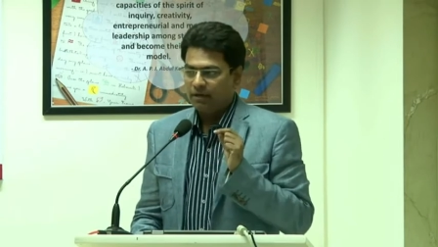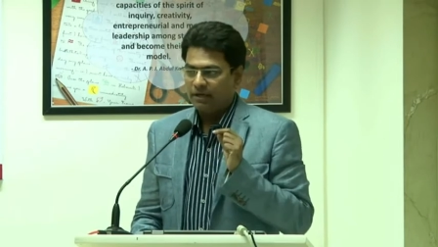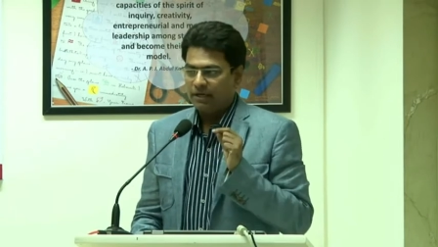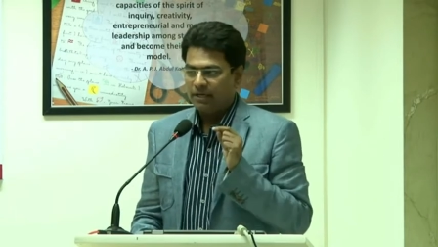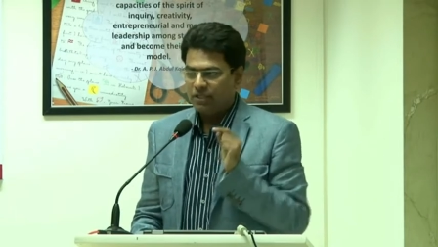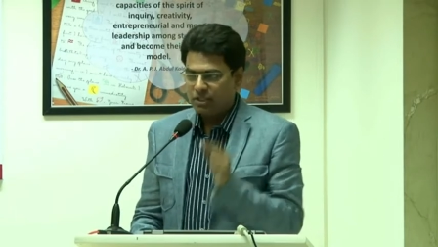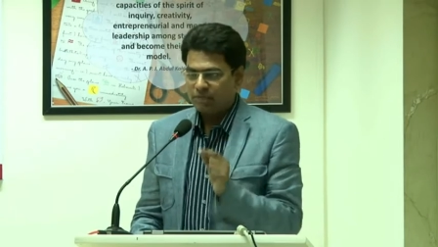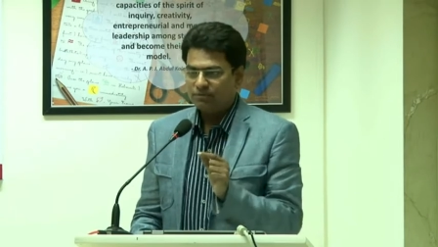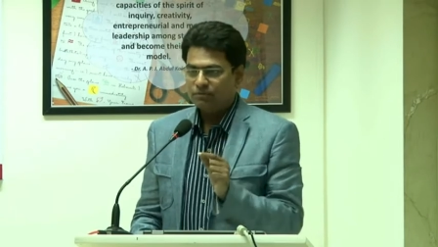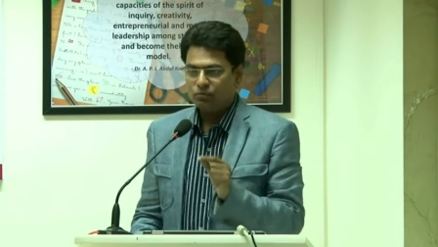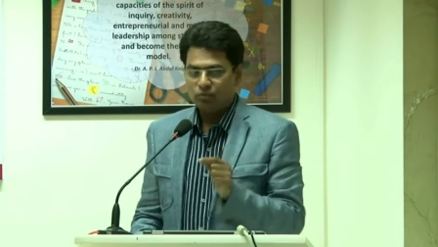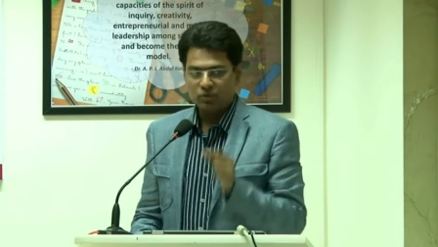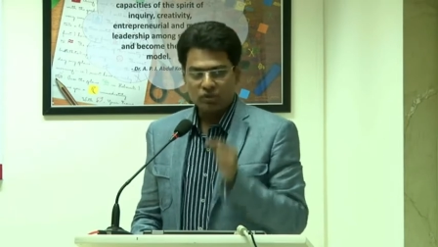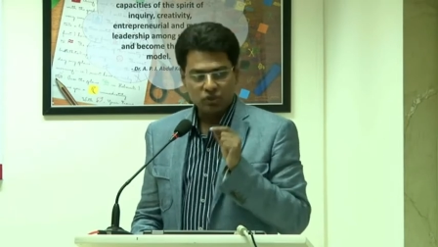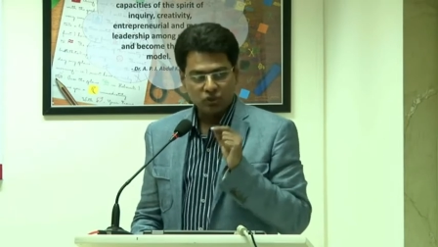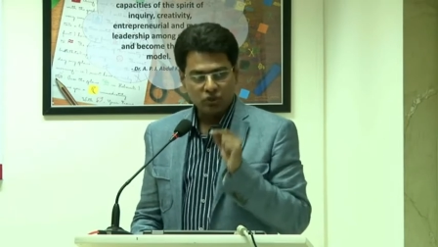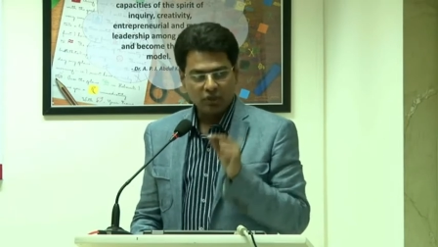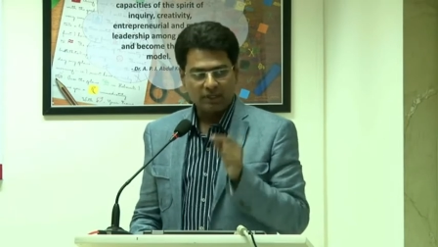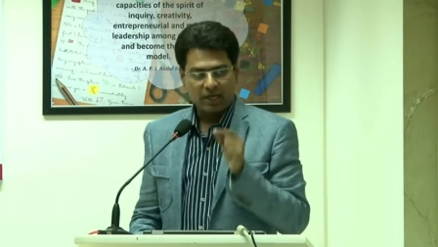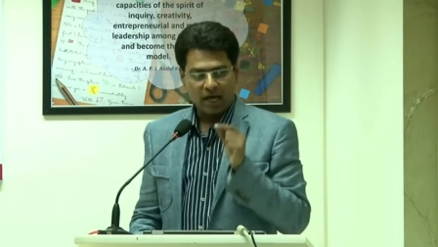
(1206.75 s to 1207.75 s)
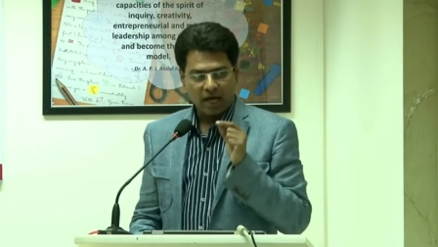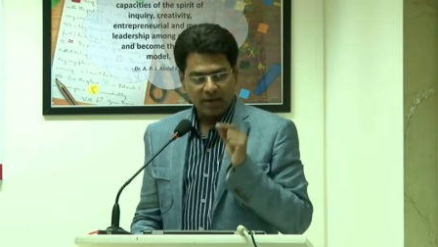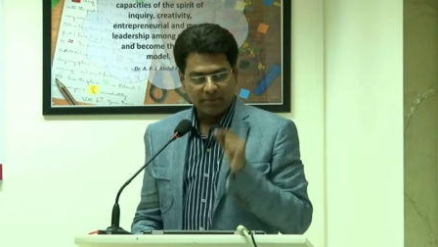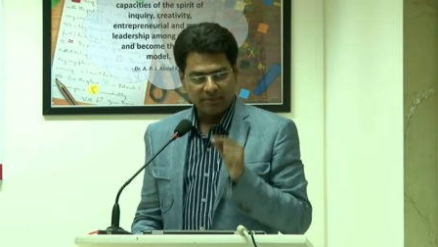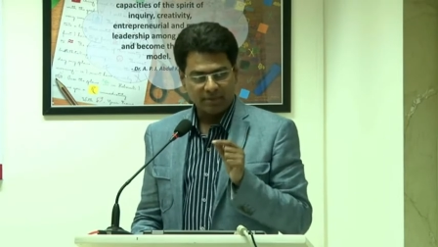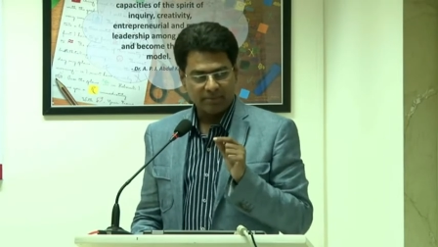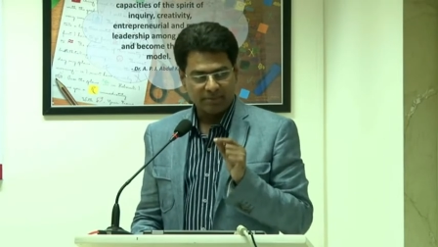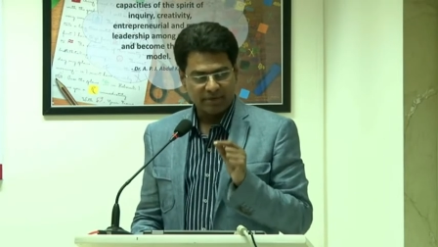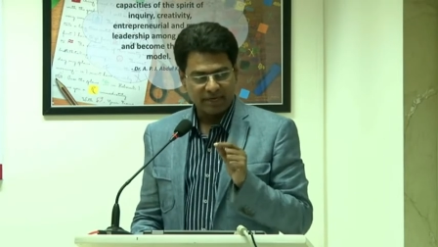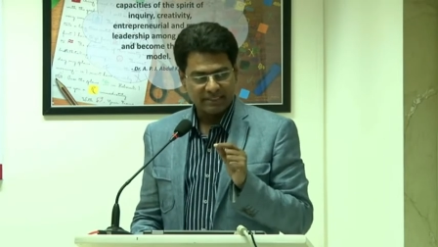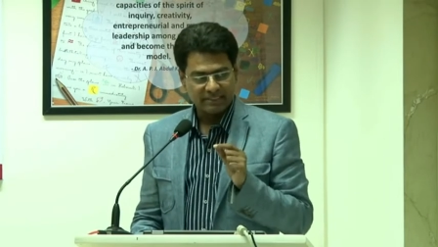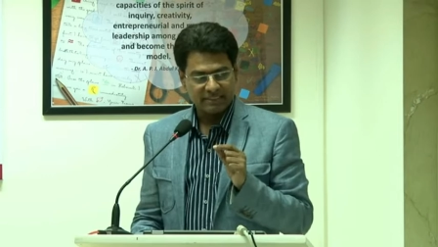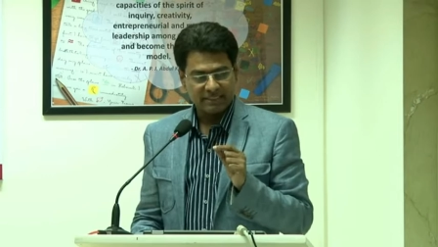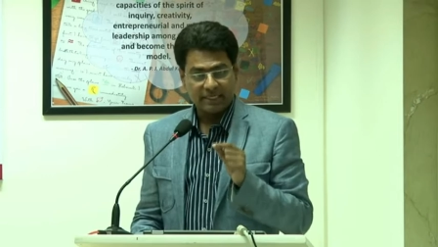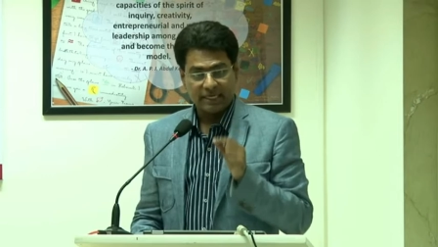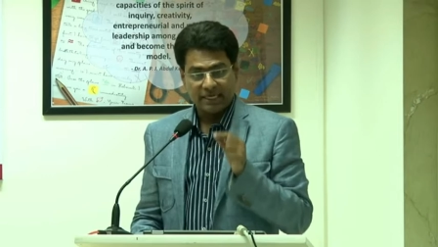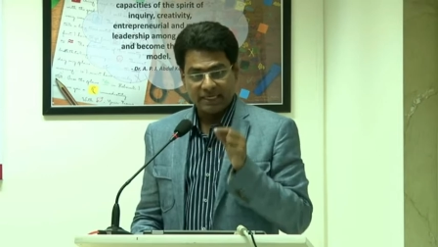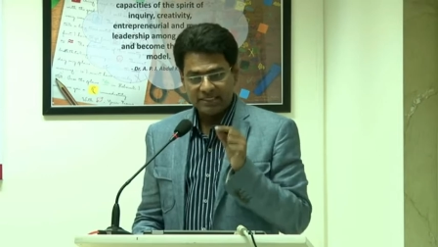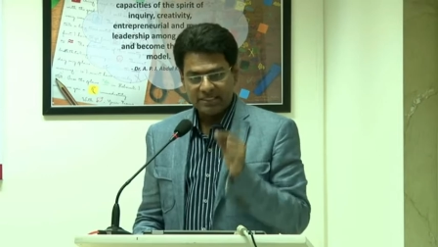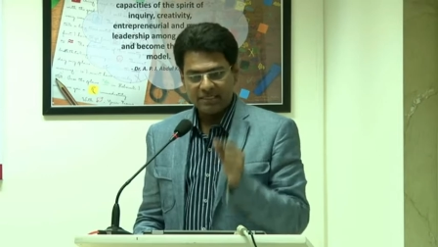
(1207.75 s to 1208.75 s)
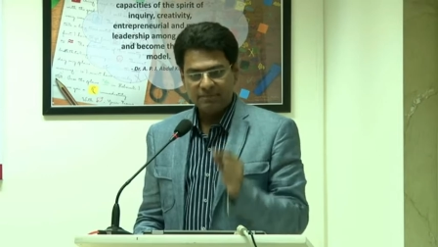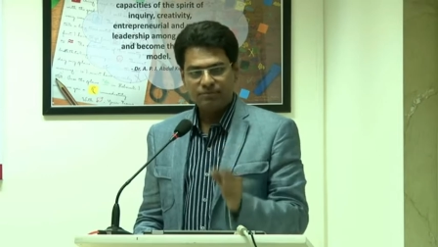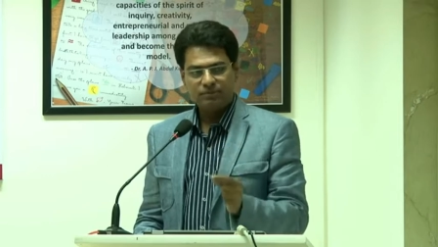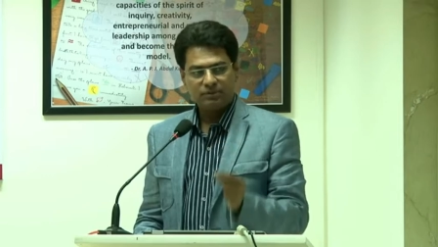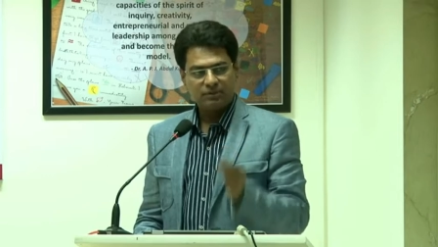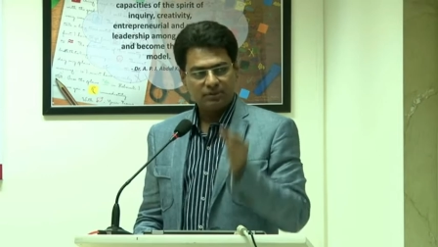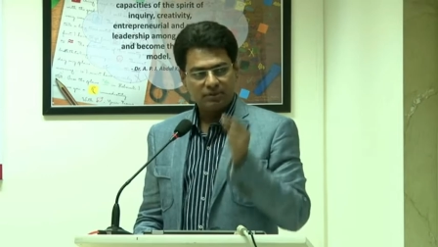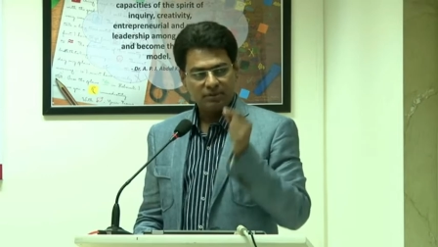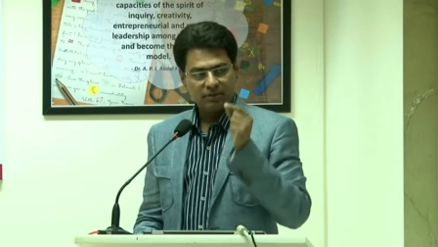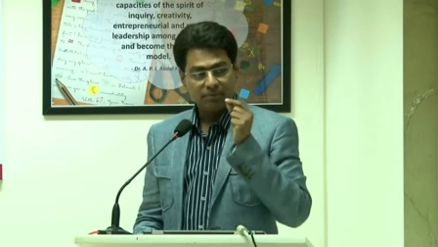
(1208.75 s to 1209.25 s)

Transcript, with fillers: Egypt was not armed uprising. Egypt